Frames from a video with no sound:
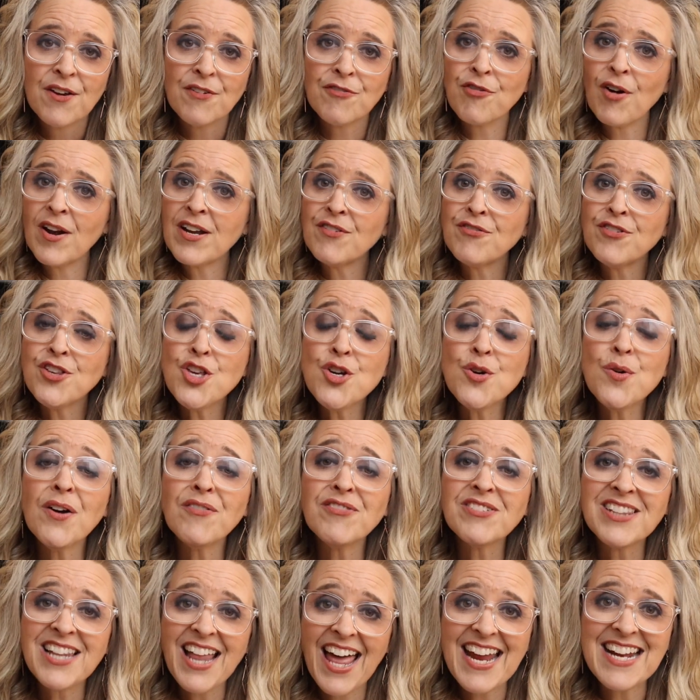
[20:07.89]
Friend, if you
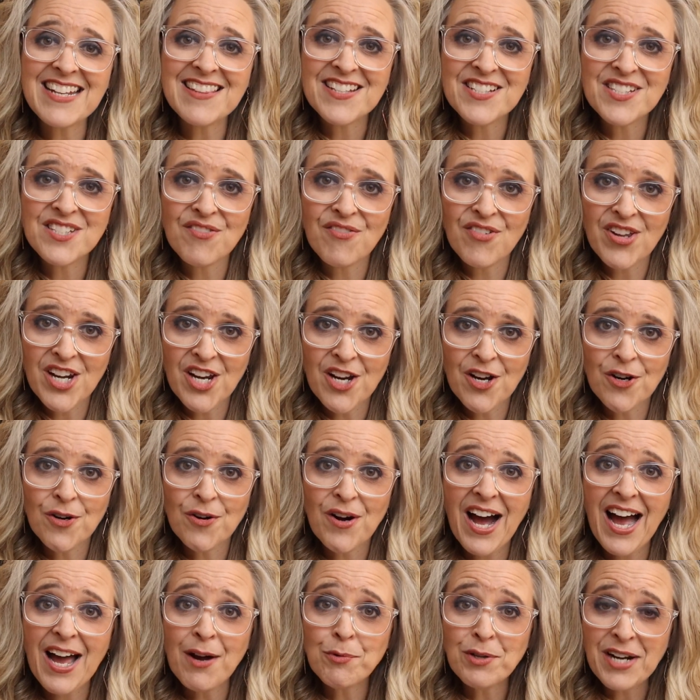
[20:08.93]
have liked this video,
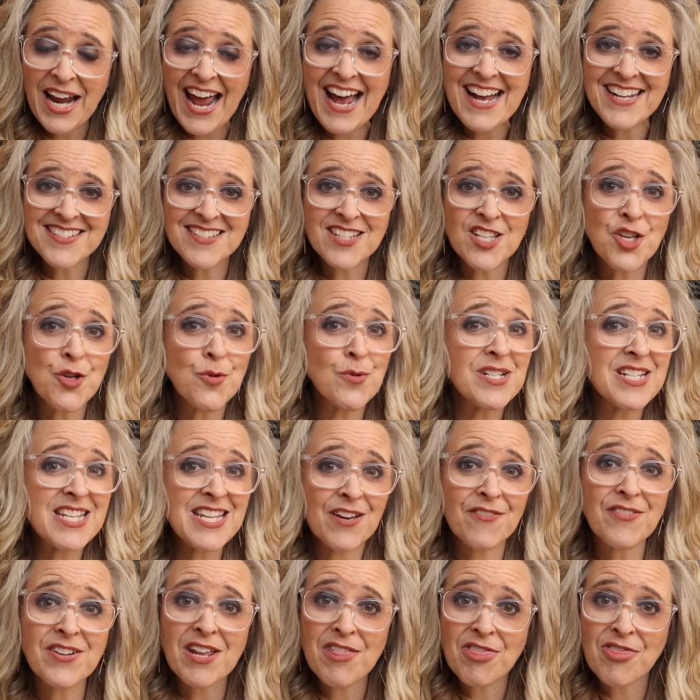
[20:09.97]
I would ask that you would
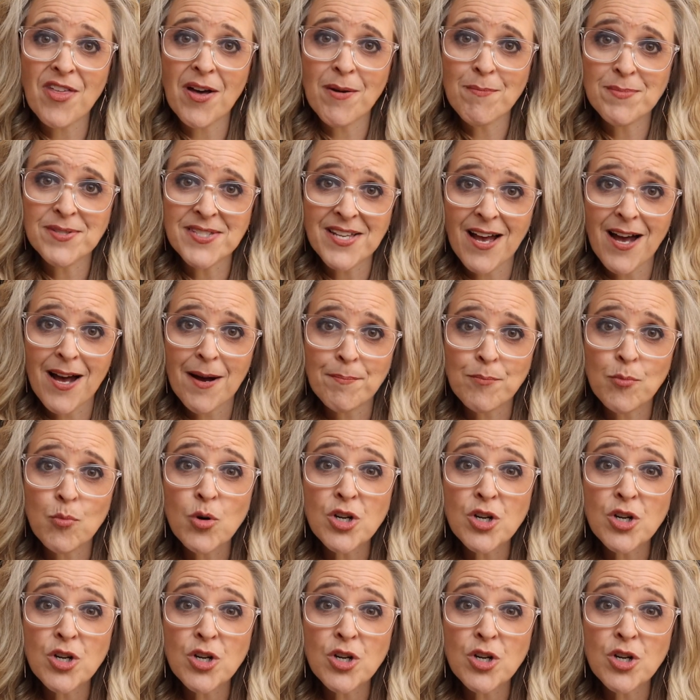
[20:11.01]
give it a thumbs up.